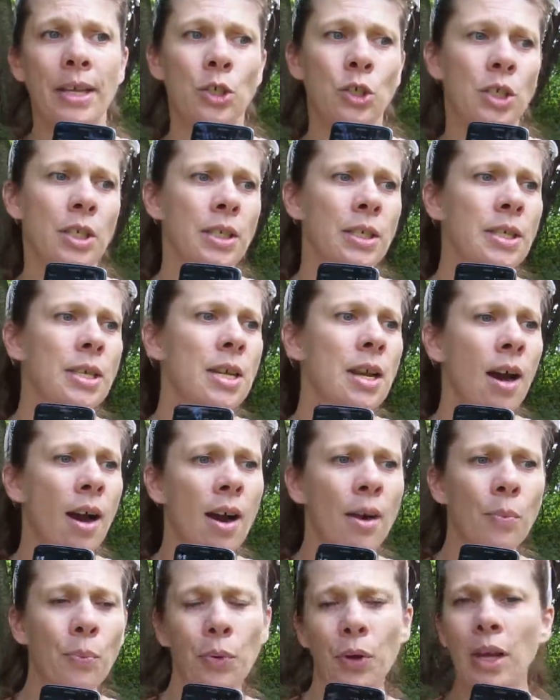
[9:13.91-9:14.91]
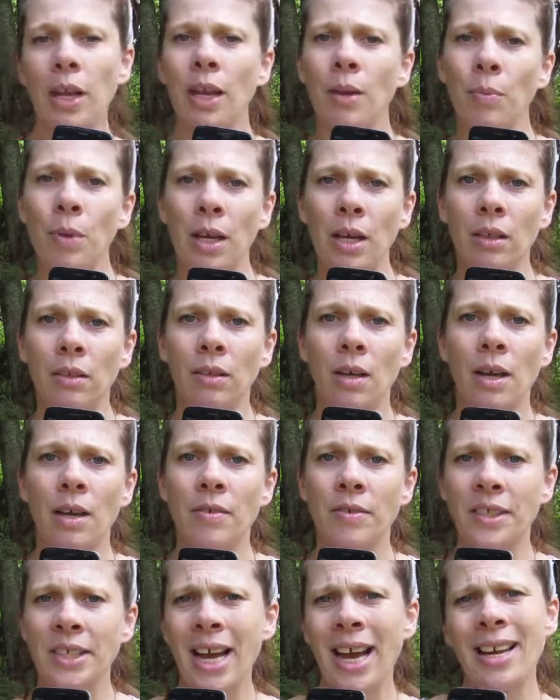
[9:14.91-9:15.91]
She's not bringing me a lot
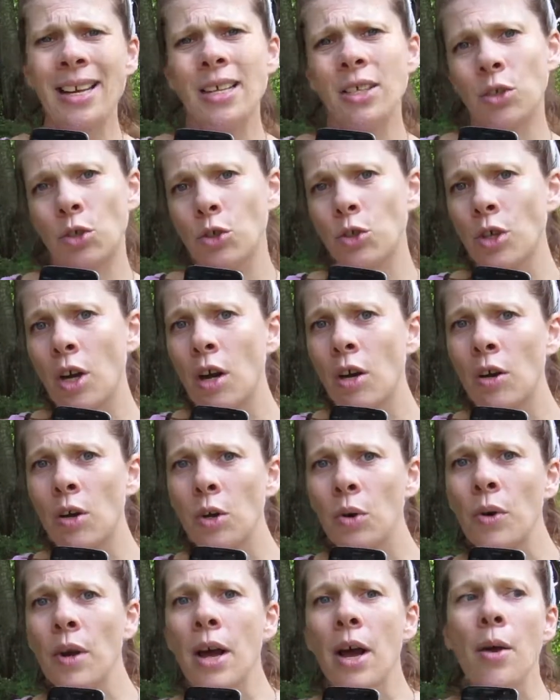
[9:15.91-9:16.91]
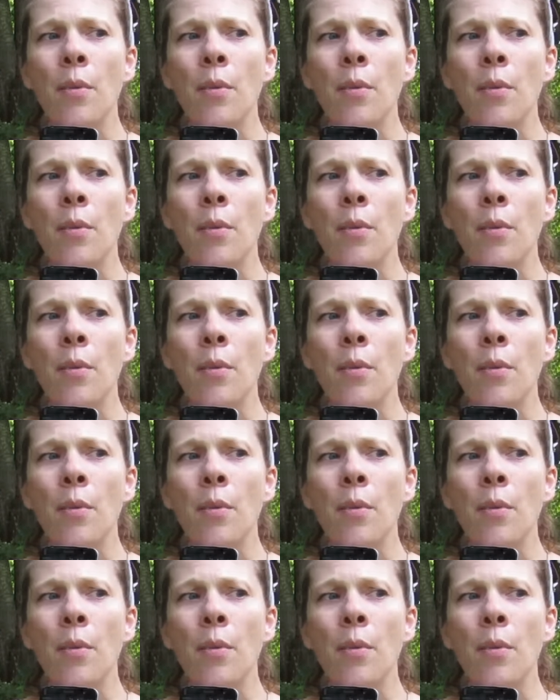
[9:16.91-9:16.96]
of sadness or sorrow,